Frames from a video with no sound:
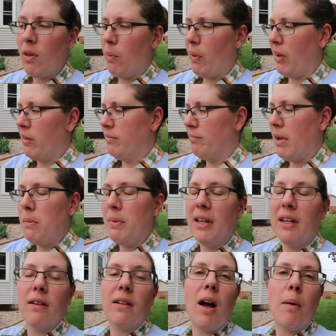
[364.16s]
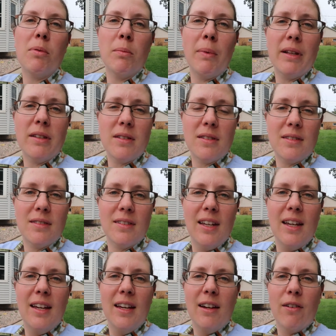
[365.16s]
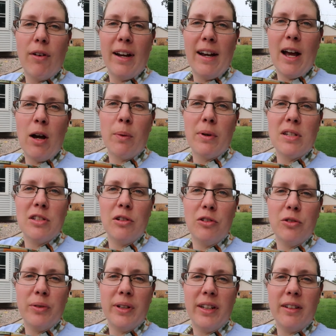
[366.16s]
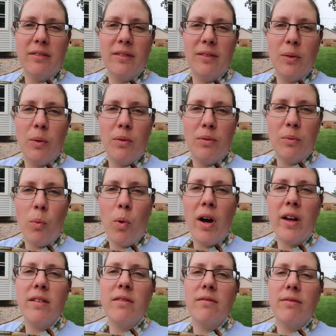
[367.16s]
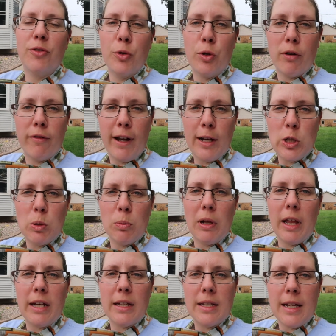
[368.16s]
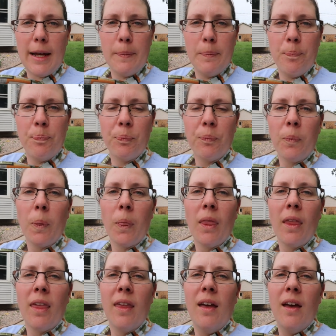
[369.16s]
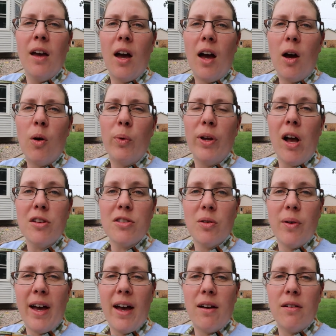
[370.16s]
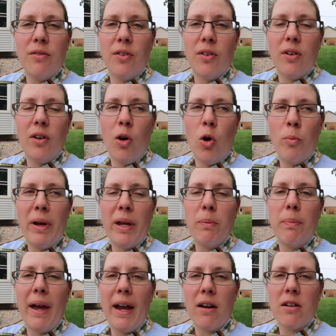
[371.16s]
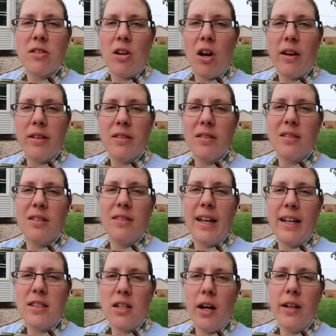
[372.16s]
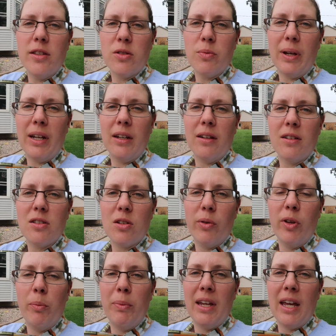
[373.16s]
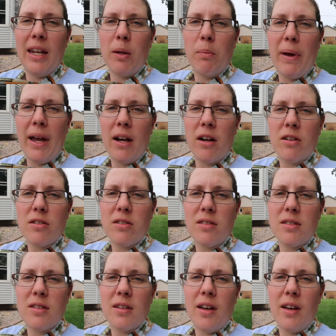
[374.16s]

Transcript: Well, maybe in a couple months. Right now we're still doing one fruit or vegetable at a time. We also have homemade pear sauce that's unsweetened, so he'll be getting pears